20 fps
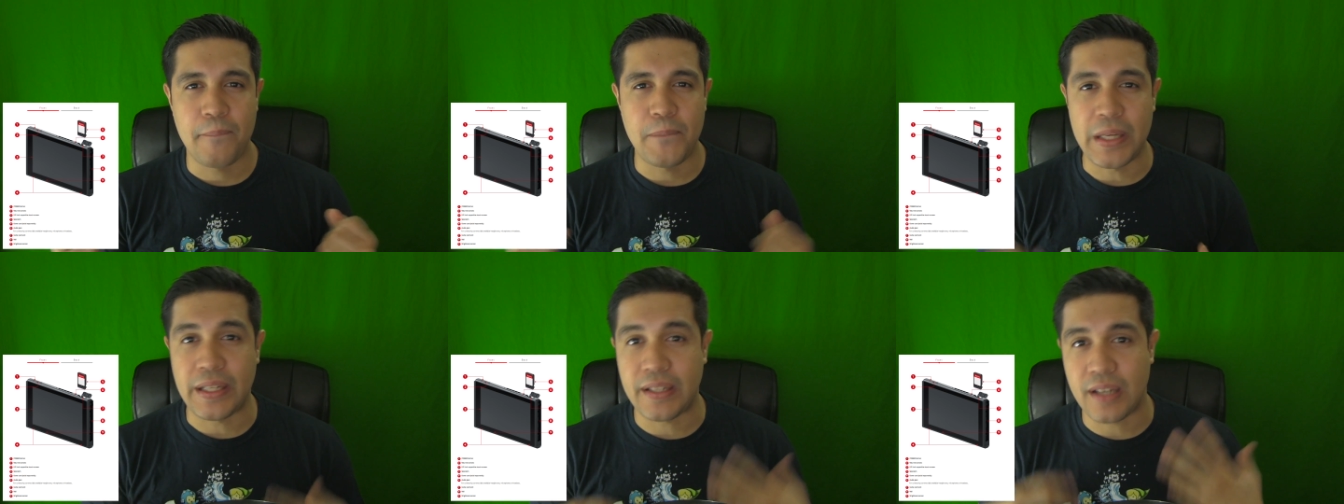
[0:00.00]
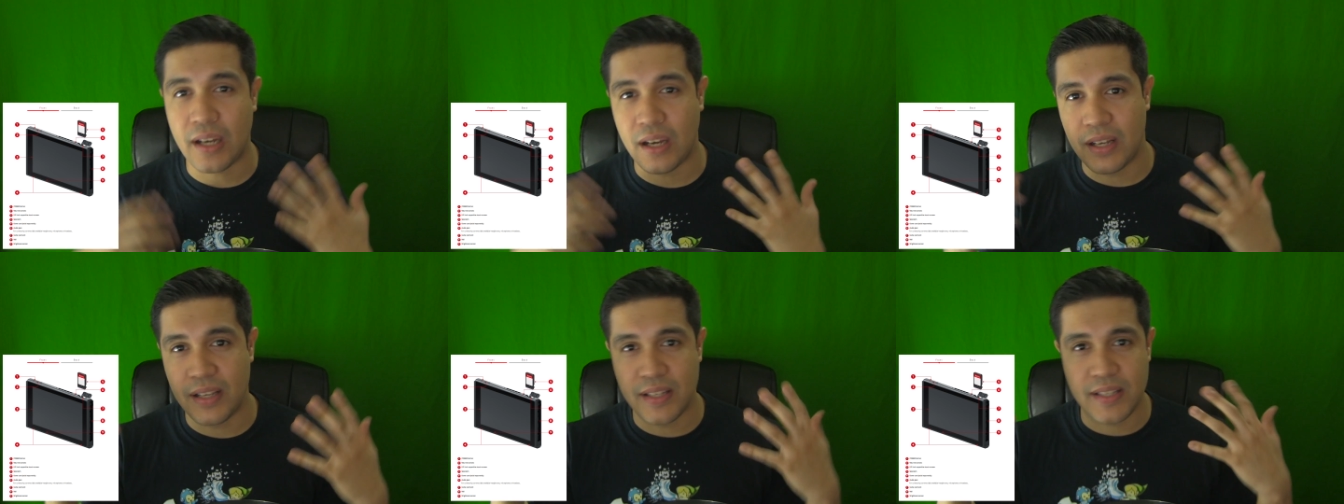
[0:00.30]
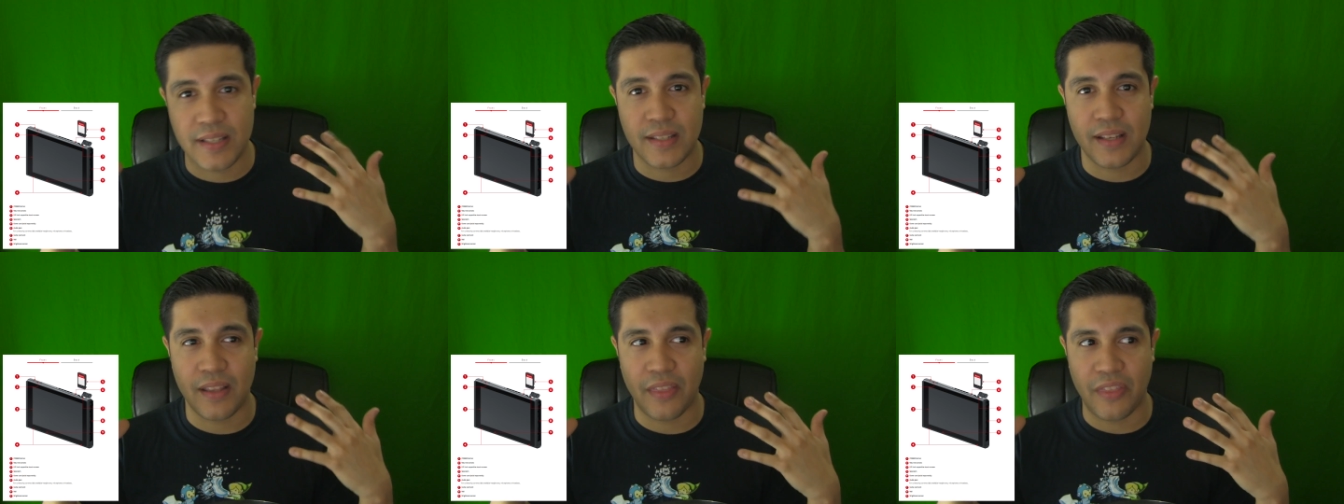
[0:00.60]

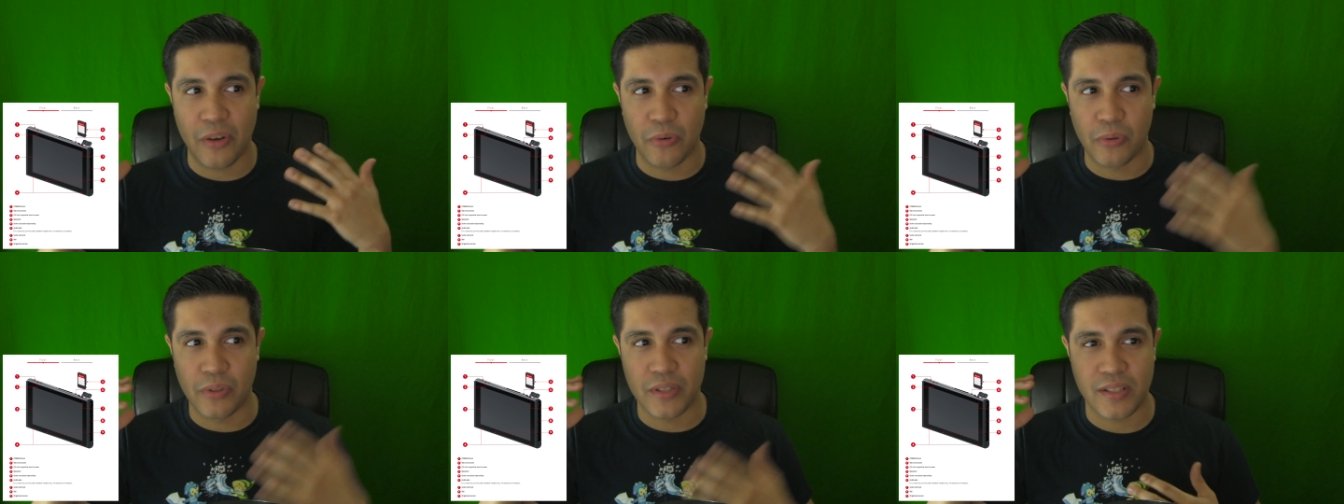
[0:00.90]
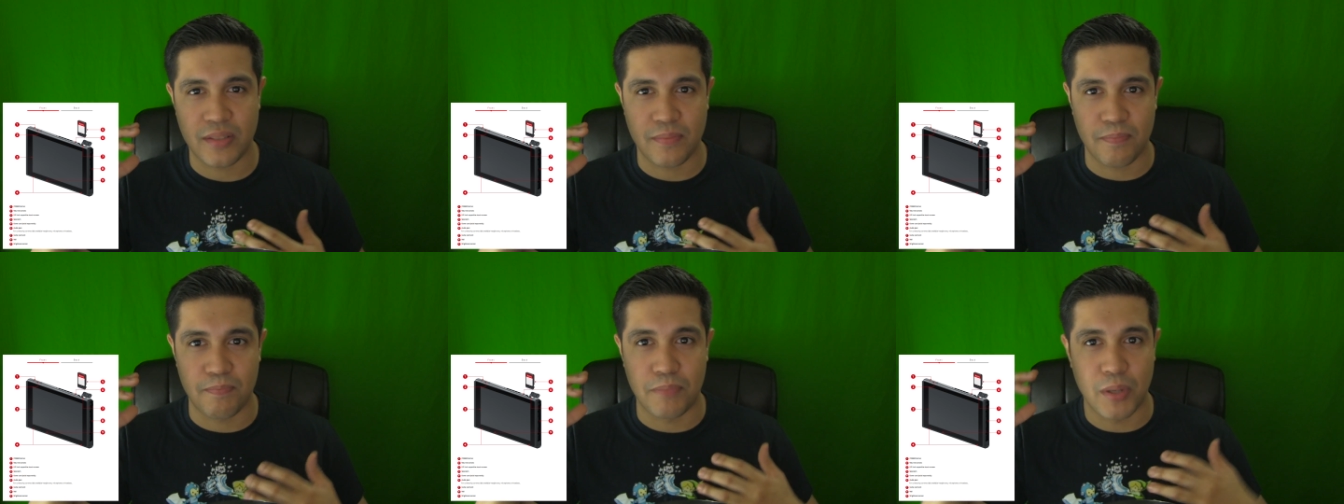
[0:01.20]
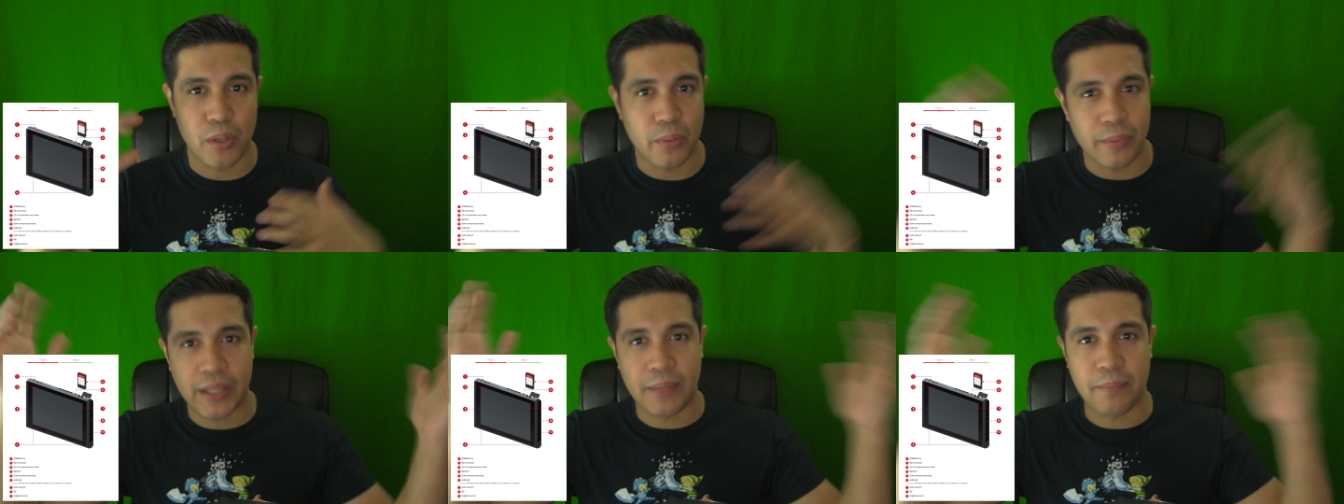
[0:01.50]
because there was
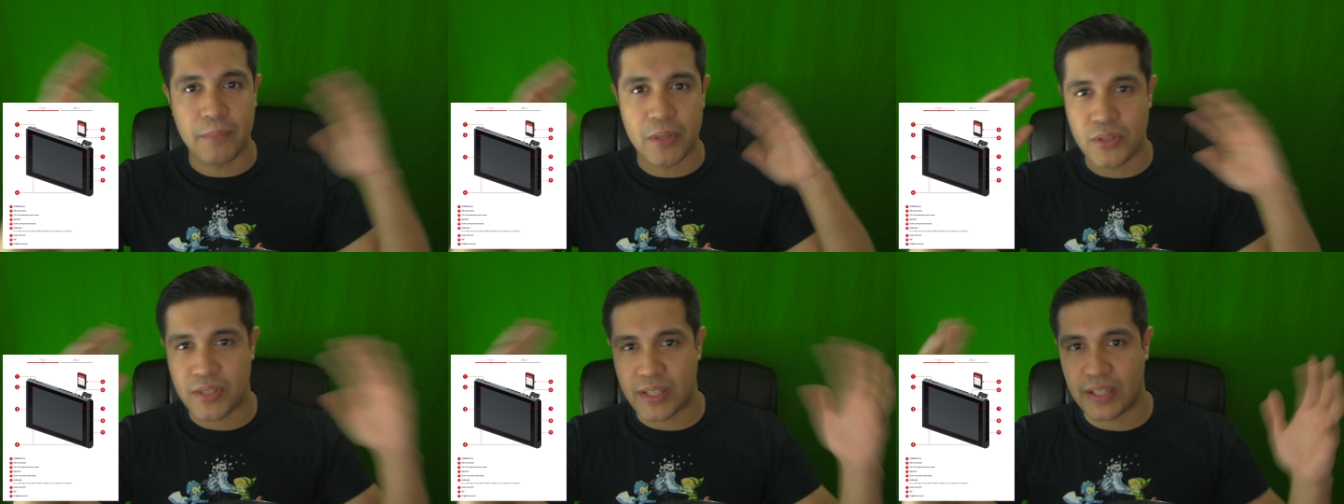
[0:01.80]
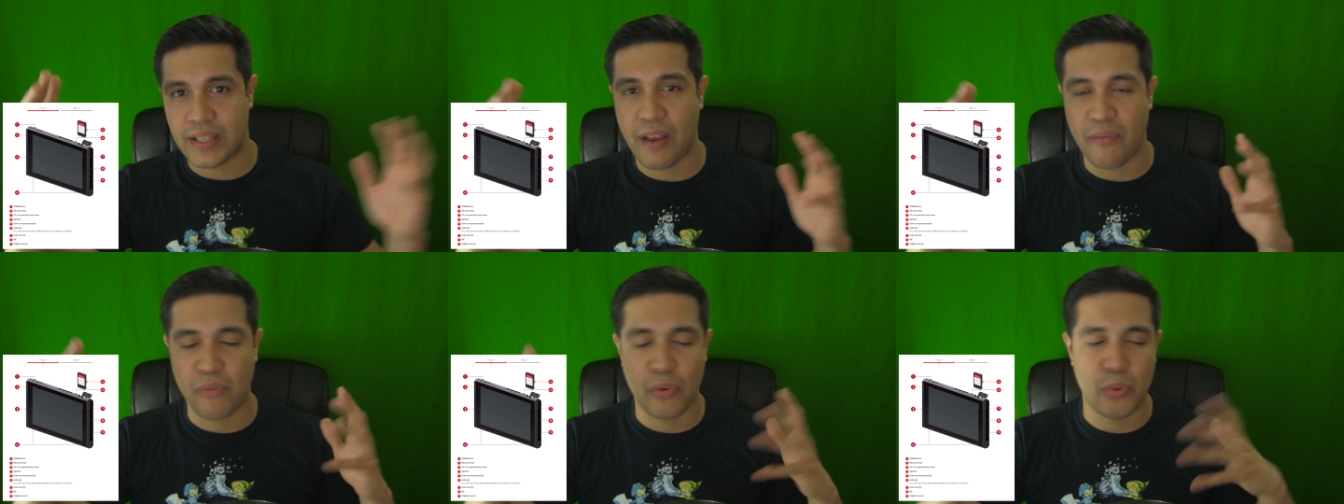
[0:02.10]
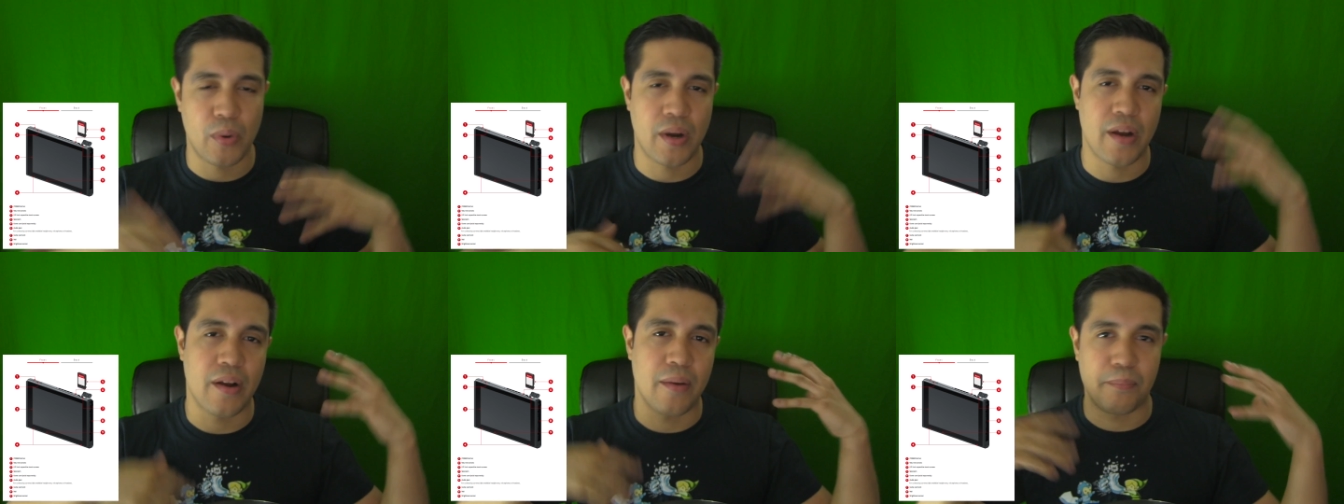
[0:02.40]
booming music
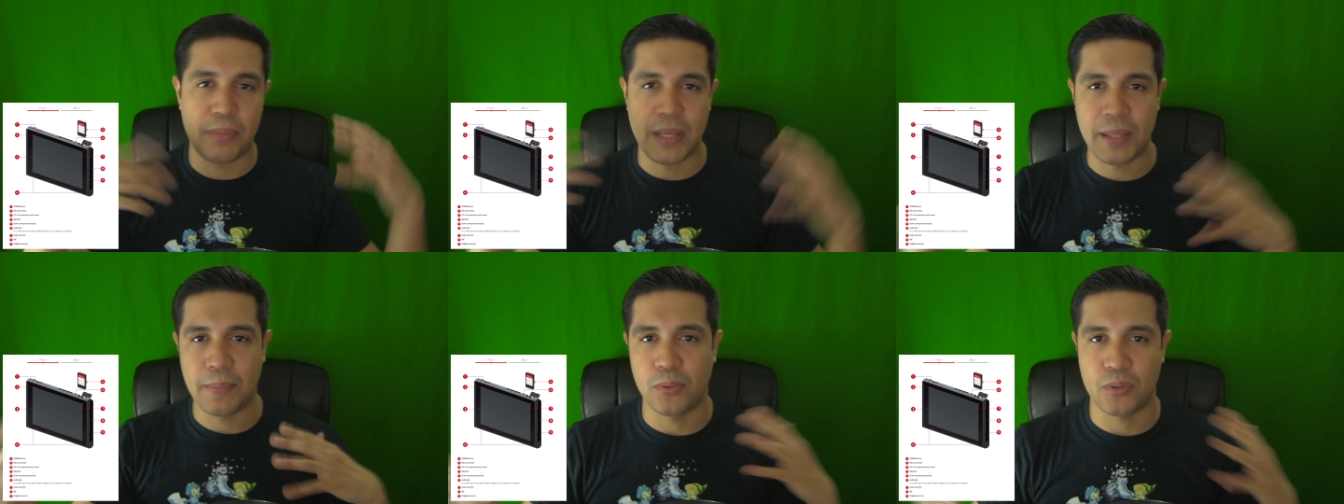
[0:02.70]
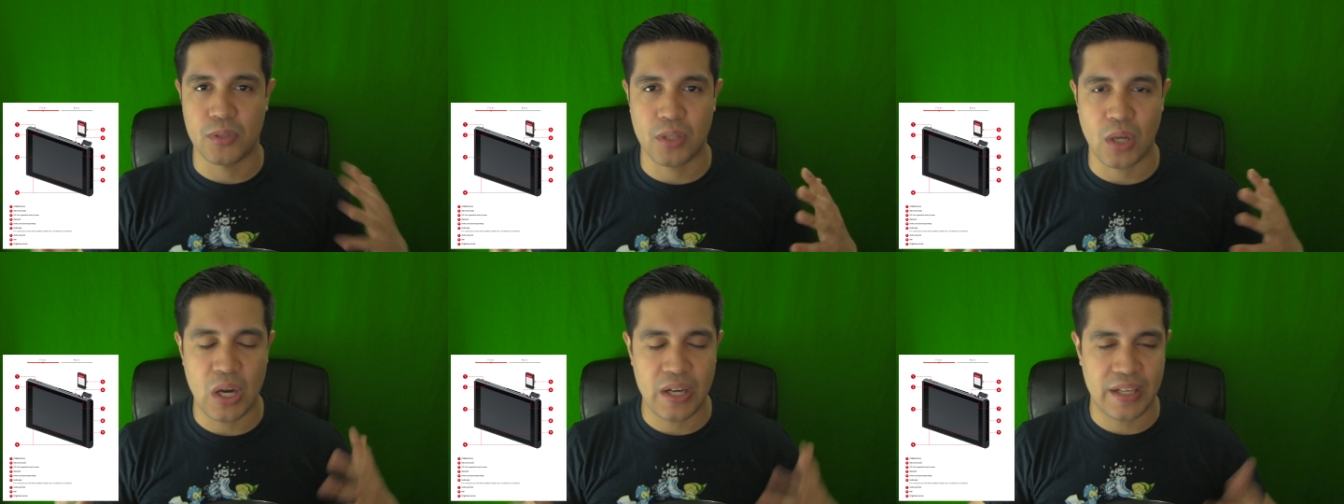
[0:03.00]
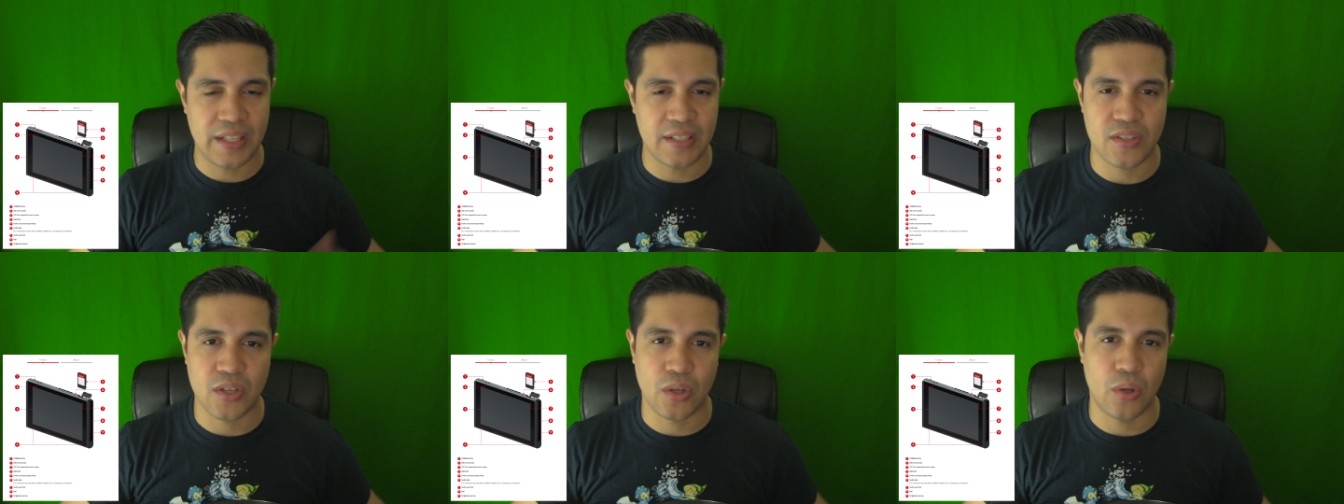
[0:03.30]
everywhere and people
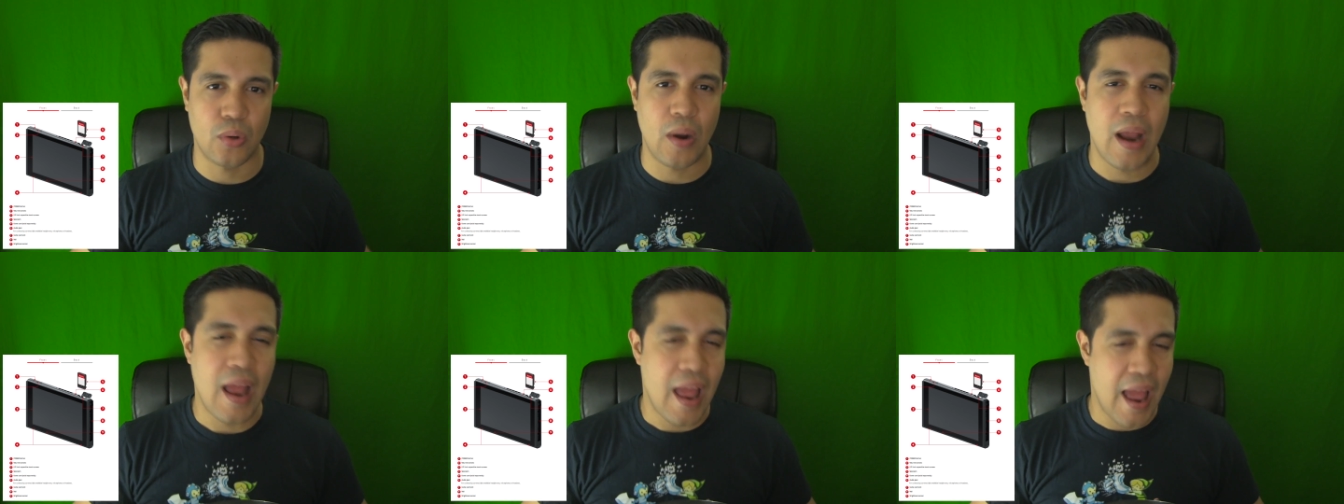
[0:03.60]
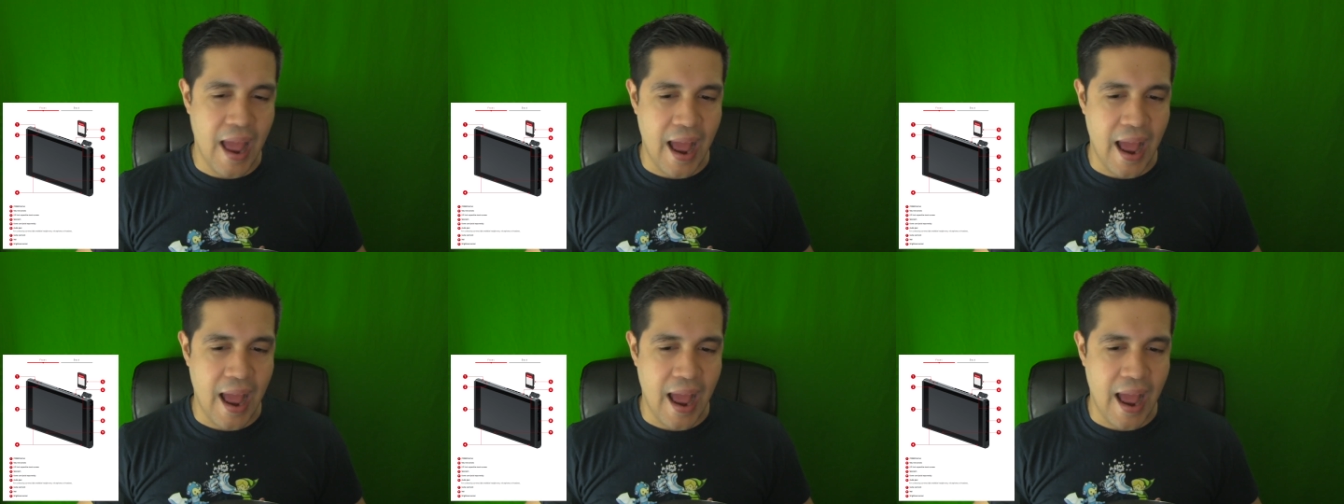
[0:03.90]
talking, so